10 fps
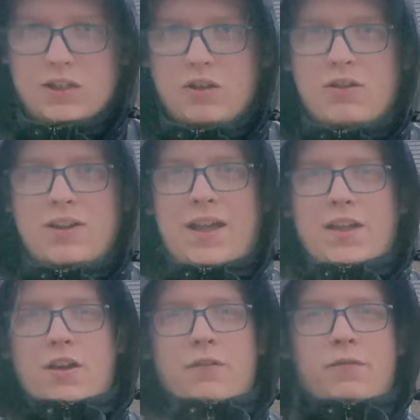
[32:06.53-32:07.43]
U
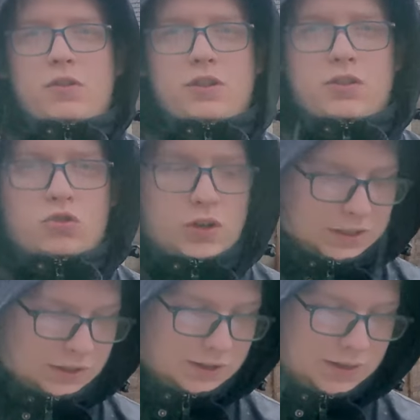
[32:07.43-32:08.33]
K food and
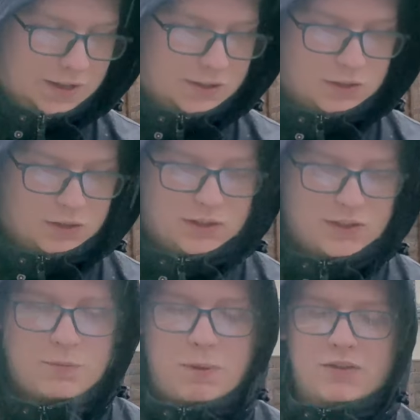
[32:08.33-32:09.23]
drink next.
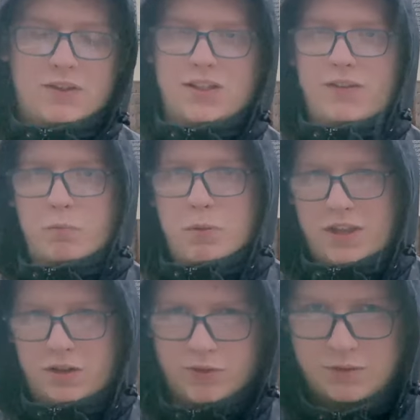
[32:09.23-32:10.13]
six pounds seven
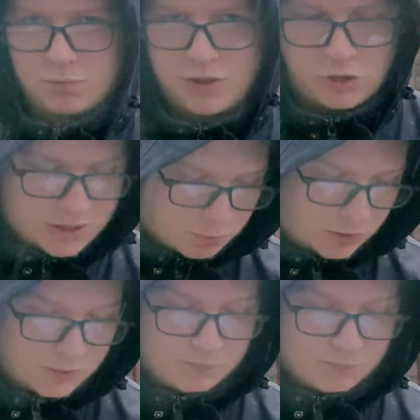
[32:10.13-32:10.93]
p, reasonably cheap.